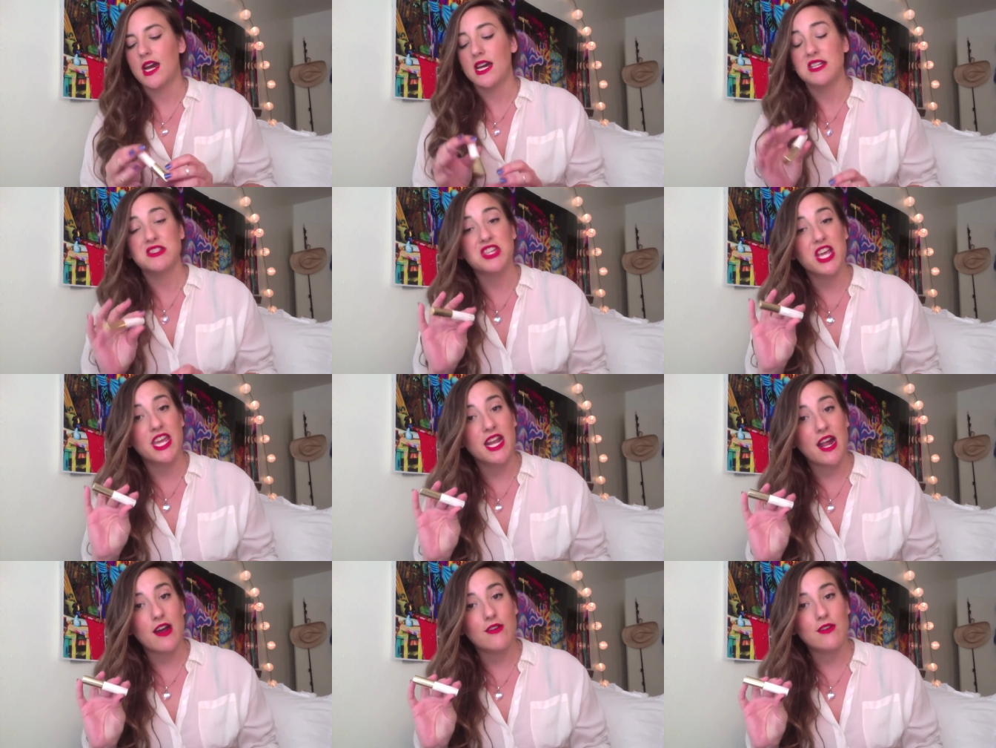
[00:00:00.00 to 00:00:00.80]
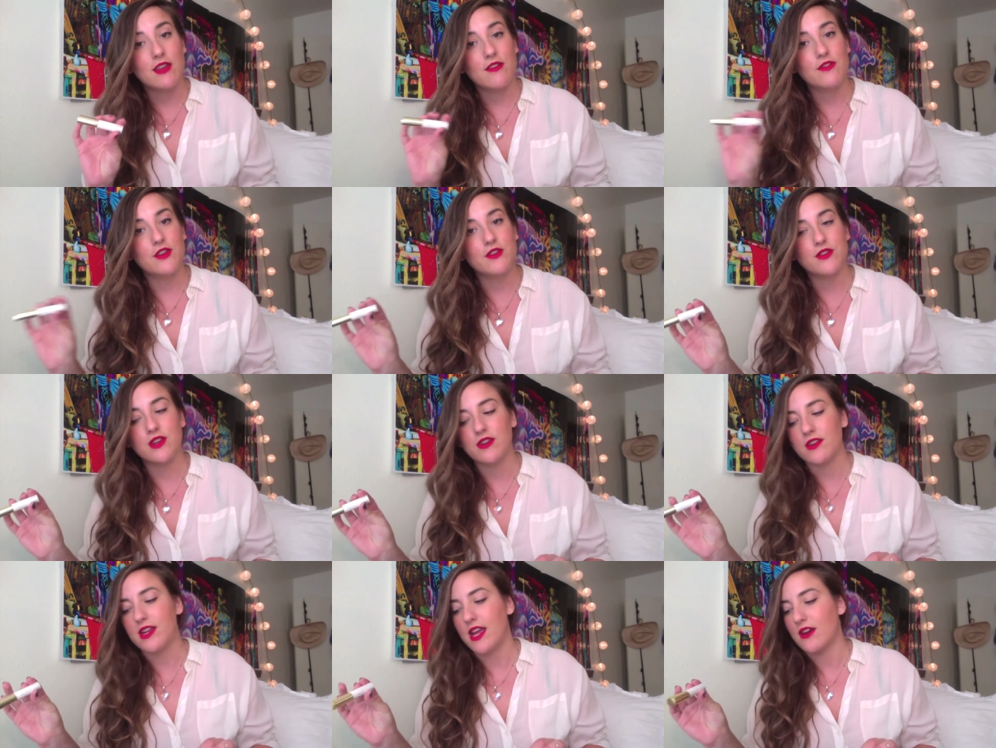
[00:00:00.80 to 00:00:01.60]
check it out if you're
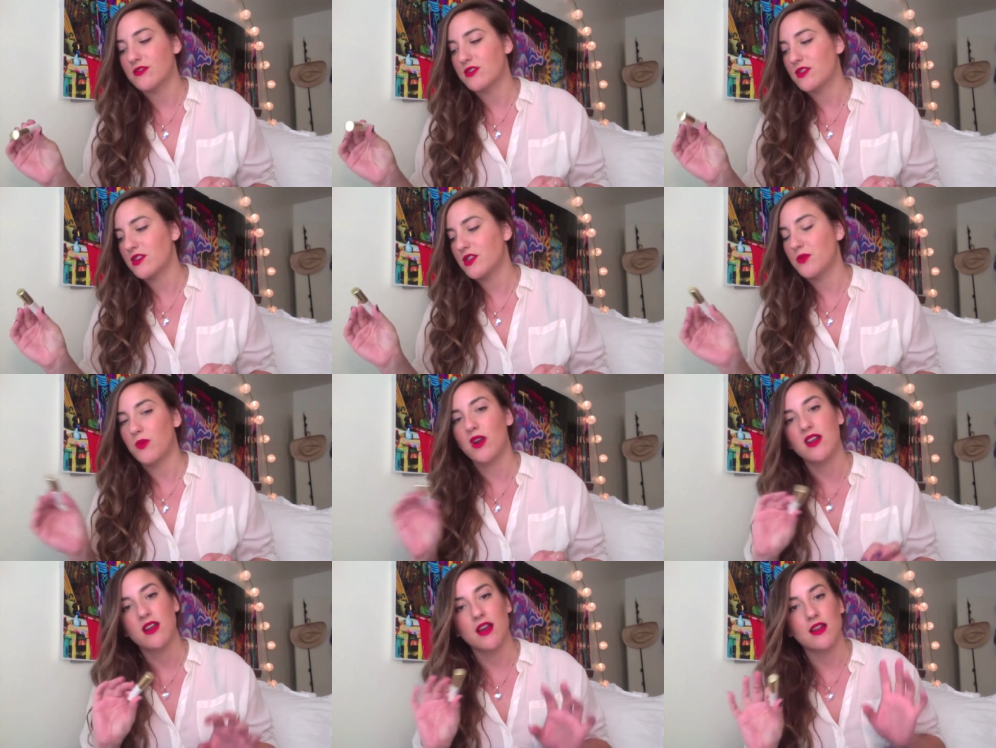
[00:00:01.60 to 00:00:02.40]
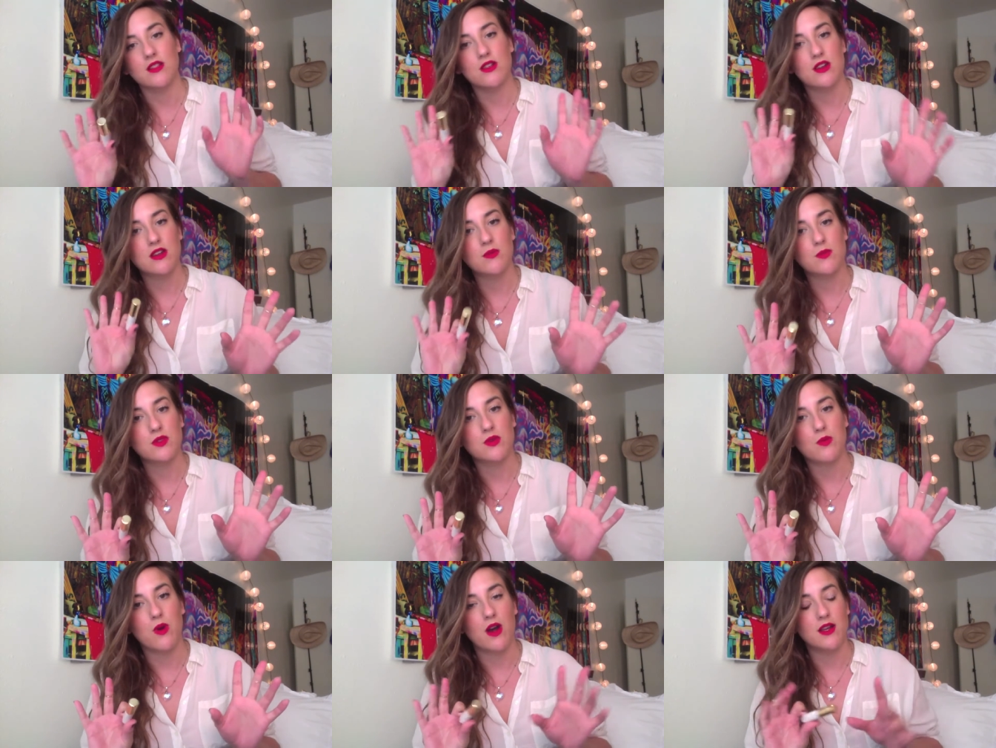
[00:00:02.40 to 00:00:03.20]
near a counter and you want to kind of look at what
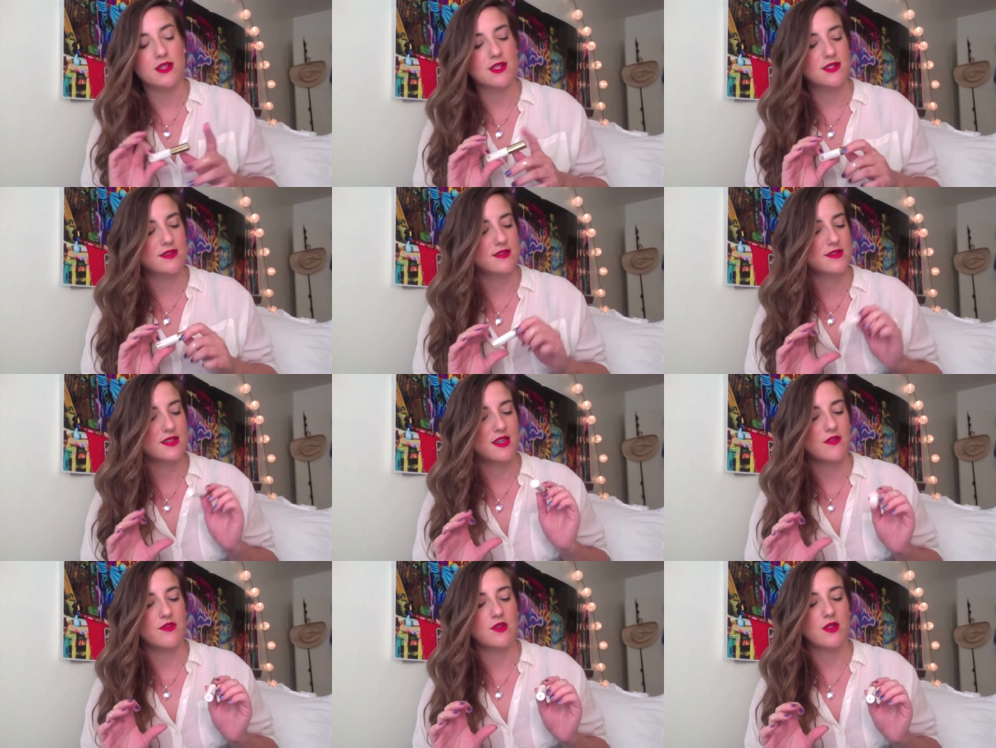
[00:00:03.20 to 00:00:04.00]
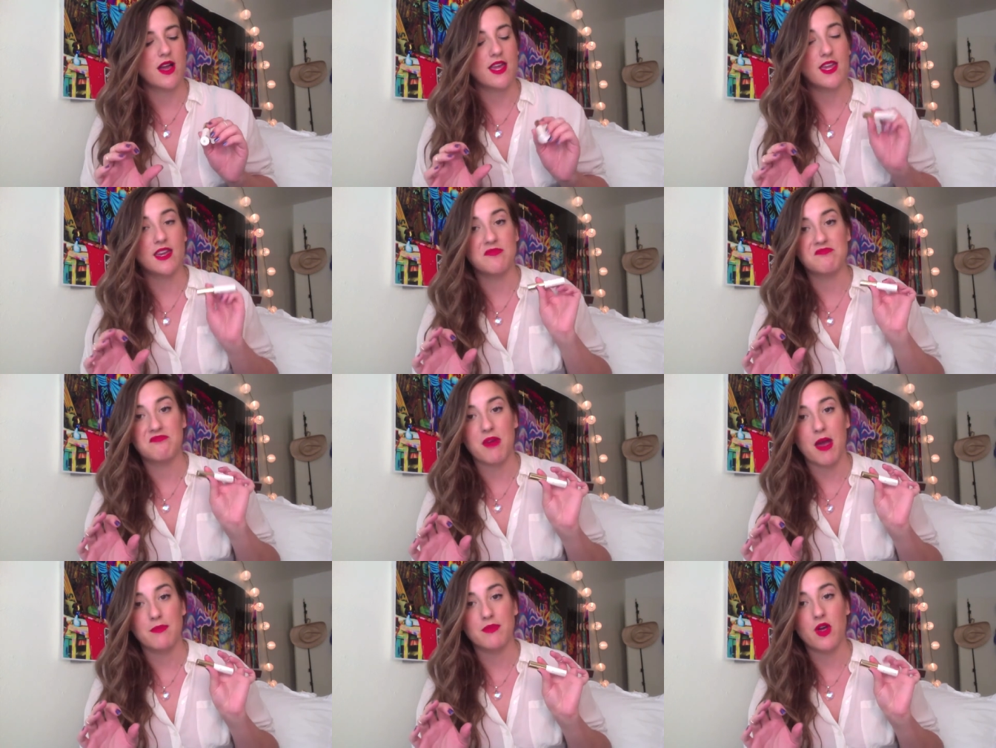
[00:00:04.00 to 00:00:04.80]
the wand is and see if you like it.
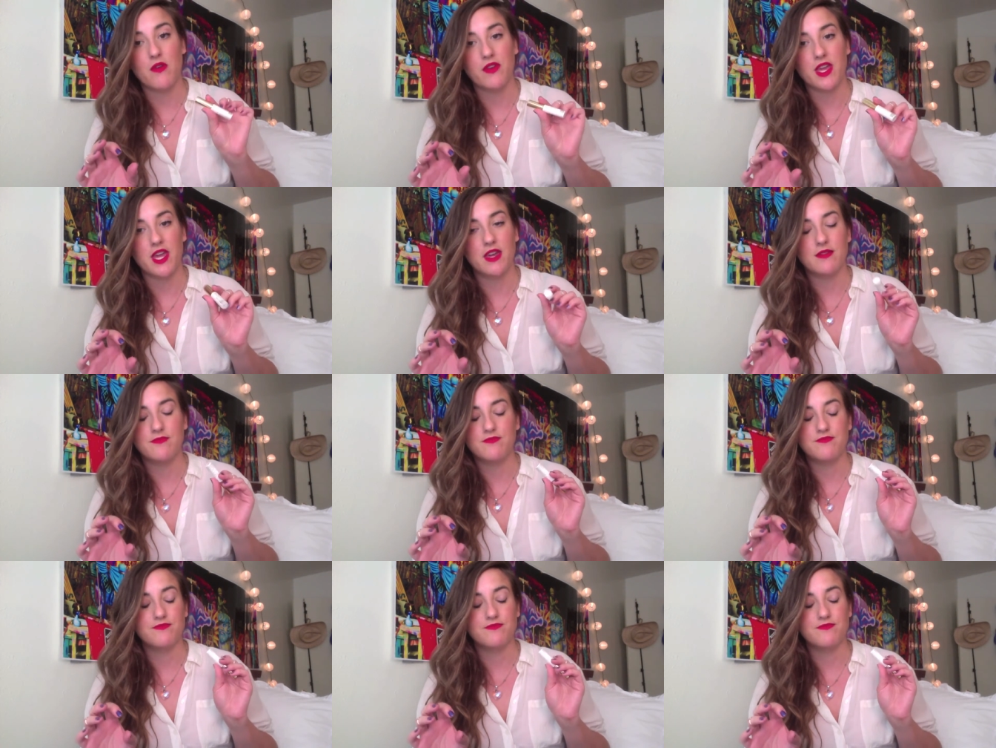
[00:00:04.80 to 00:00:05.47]
I'm loving it.